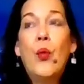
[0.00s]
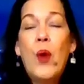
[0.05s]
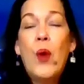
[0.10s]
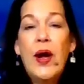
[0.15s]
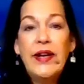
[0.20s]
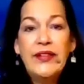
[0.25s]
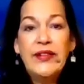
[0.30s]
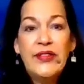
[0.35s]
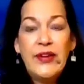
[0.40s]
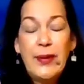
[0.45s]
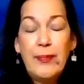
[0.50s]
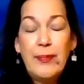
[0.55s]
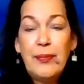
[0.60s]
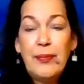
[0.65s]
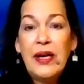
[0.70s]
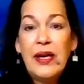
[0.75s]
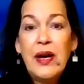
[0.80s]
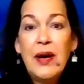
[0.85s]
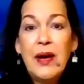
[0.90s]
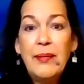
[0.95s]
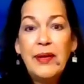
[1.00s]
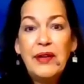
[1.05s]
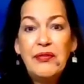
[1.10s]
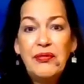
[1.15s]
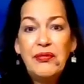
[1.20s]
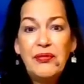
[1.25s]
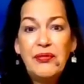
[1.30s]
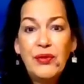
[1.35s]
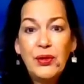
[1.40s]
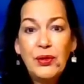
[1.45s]
winds up
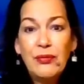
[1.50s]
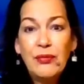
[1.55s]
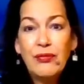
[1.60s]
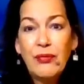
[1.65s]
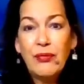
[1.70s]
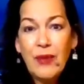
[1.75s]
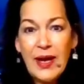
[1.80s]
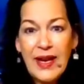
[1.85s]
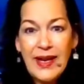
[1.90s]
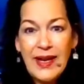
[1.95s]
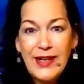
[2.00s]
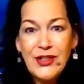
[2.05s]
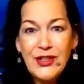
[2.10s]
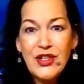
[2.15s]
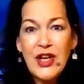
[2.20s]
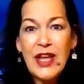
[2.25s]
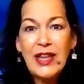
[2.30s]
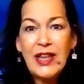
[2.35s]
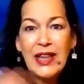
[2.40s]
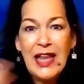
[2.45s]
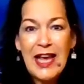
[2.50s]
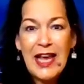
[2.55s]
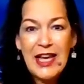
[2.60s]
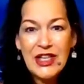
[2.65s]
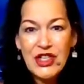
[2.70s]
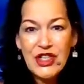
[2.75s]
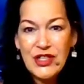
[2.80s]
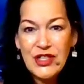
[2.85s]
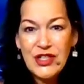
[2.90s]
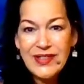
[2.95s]
becoming full of rage and
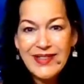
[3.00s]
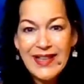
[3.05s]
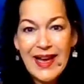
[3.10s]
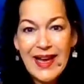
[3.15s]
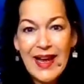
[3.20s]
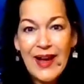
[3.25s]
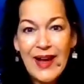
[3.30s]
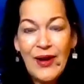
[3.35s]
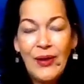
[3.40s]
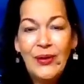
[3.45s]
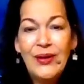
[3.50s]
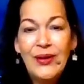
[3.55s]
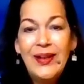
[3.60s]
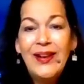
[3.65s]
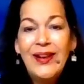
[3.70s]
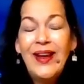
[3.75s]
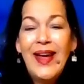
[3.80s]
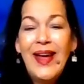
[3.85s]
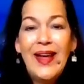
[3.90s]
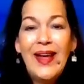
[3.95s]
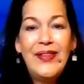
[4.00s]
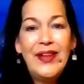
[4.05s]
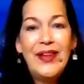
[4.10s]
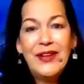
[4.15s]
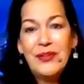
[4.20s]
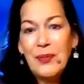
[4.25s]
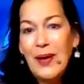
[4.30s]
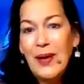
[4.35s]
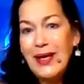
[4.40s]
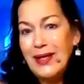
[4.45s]
lashes out. And
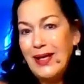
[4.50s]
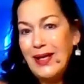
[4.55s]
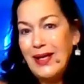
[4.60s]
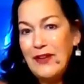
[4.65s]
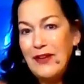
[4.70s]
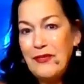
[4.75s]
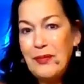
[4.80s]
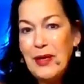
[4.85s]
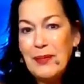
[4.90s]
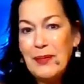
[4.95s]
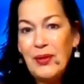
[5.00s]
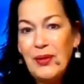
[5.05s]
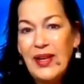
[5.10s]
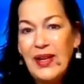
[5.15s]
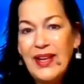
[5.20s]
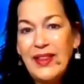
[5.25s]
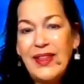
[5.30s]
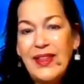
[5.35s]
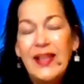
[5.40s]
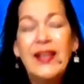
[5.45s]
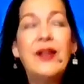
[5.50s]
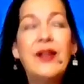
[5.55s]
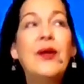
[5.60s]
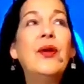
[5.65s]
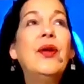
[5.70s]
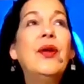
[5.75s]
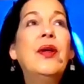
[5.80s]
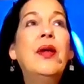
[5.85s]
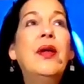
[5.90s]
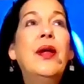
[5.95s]
that's why a lot of people, I think,
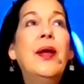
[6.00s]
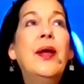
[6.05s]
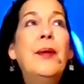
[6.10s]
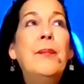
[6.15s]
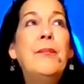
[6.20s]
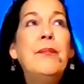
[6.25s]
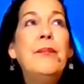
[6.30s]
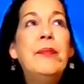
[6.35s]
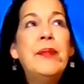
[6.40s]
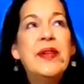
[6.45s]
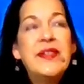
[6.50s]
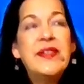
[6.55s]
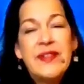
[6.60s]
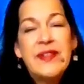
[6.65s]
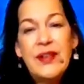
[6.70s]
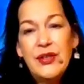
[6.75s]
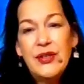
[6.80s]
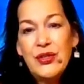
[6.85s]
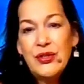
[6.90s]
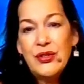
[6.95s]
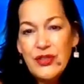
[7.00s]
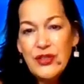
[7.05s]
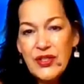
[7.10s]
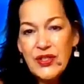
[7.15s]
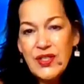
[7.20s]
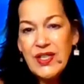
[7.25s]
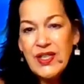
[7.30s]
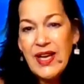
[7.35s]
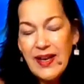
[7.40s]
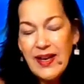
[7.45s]

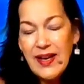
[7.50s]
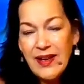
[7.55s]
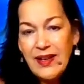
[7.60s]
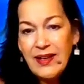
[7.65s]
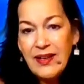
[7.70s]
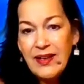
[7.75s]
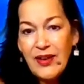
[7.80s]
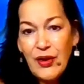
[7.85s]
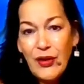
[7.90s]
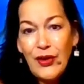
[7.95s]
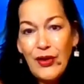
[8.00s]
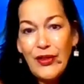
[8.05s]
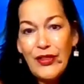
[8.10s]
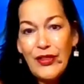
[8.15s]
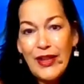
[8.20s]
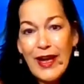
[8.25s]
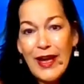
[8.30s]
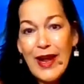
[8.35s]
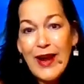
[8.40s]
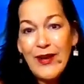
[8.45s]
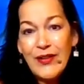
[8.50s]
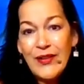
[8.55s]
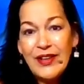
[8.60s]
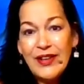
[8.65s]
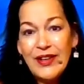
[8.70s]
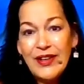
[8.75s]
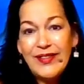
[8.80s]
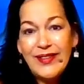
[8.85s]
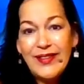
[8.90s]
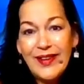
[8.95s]
misunderstand the
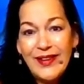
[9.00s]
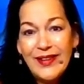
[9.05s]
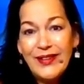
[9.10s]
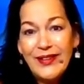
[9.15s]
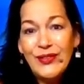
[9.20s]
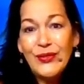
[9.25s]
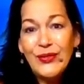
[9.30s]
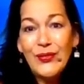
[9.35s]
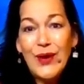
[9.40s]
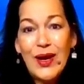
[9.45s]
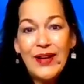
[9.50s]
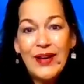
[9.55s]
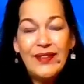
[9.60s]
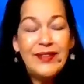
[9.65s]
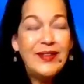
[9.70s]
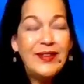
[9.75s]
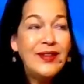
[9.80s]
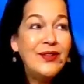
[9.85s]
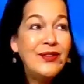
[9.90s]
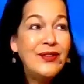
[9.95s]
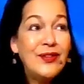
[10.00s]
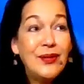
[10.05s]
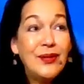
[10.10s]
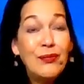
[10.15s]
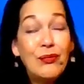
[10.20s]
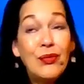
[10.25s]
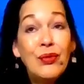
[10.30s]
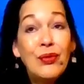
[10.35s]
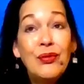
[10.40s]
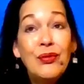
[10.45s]
Aries suns, risings,
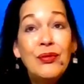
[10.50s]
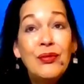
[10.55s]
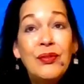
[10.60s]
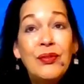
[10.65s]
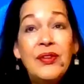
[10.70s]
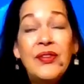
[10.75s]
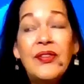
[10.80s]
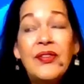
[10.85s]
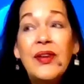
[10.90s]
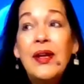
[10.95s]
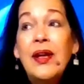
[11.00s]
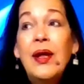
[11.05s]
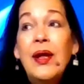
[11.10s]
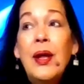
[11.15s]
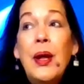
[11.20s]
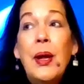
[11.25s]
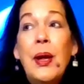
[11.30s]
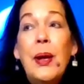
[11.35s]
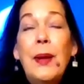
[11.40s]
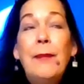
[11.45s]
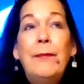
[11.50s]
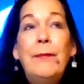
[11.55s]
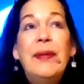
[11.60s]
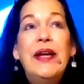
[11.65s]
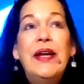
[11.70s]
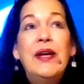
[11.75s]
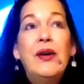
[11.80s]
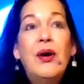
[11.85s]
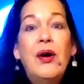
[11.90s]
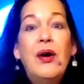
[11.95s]
and moons,
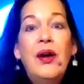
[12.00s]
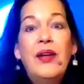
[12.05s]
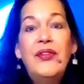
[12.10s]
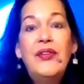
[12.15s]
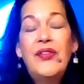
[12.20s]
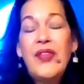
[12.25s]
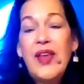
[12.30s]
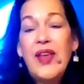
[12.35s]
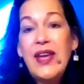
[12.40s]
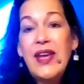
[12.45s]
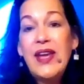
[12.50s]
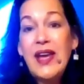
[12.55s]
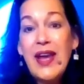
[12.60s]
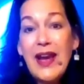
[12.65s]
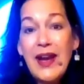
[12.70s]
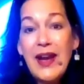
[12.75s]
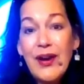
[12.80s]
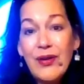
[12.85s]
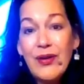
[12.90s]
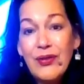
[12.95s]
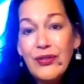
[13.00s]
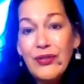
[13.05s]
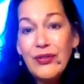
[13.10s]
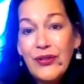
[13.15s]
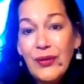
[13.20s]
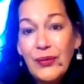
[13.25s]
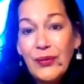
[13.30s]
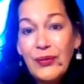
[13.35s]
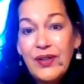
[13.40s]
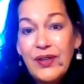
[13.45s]
because they care
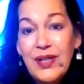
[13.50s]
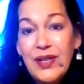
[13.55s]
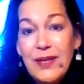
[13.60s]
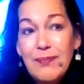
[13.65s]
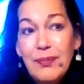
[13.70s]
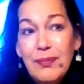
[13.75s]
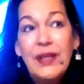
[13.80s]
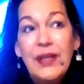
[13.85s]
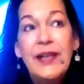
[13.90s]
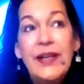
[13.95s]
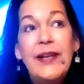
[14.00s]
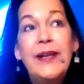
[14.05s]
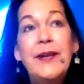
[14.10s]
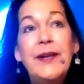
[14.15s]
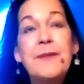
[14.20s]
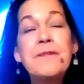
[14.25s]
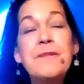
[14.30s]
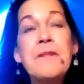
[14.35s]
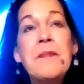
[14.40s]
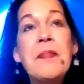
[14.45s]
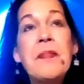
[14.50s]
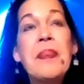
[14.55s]
so deeply